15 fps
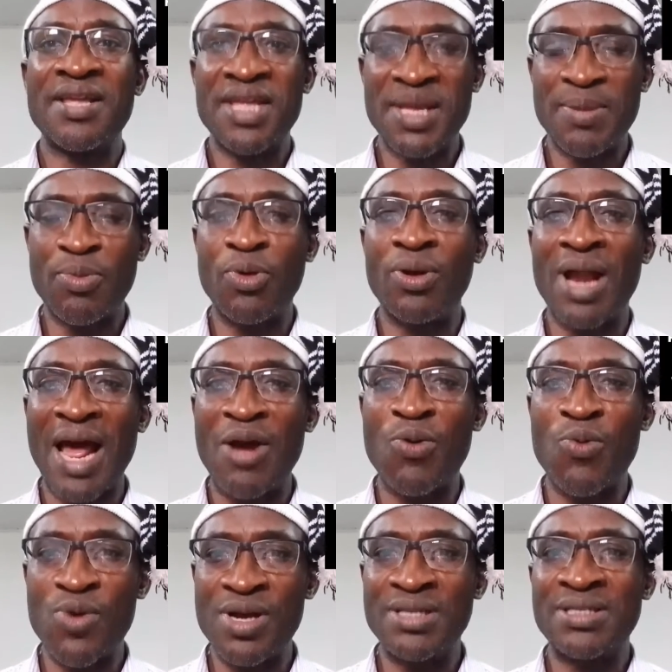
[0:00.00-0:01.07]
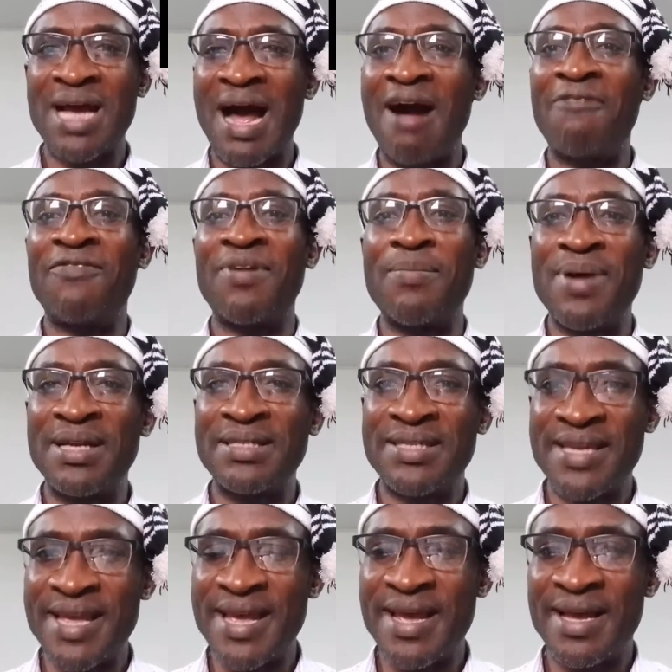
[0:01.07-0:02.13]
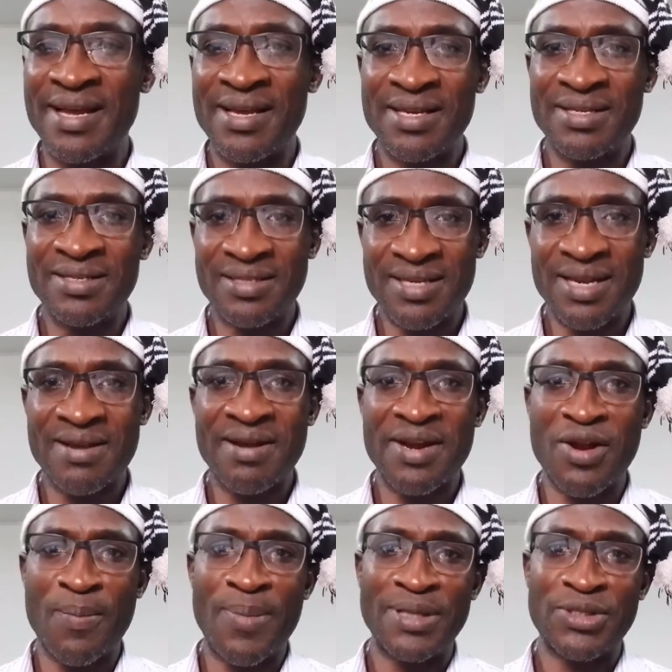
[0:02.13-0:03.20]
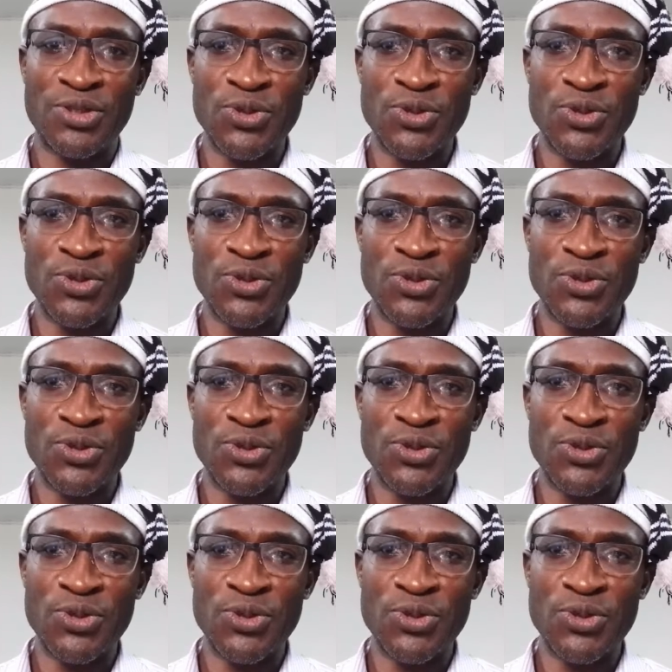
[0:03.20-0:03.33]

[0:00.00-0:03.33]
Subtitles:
Igbo language alphabet here. Secret number